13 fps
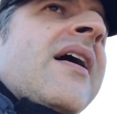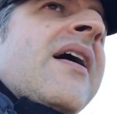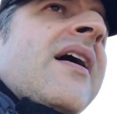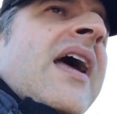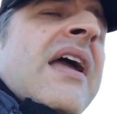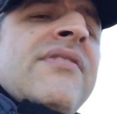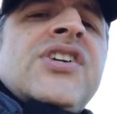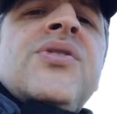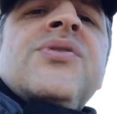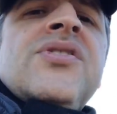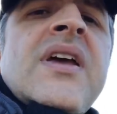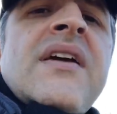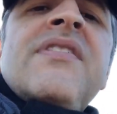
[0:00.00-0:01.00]
uh, every
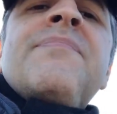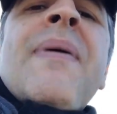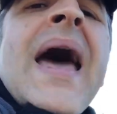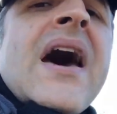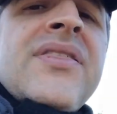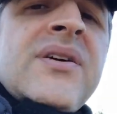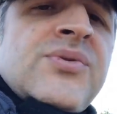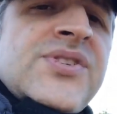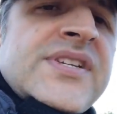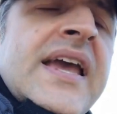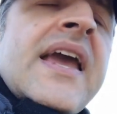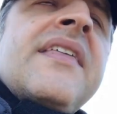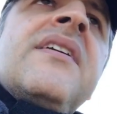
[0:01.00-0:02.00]
Christ, every path, I would say,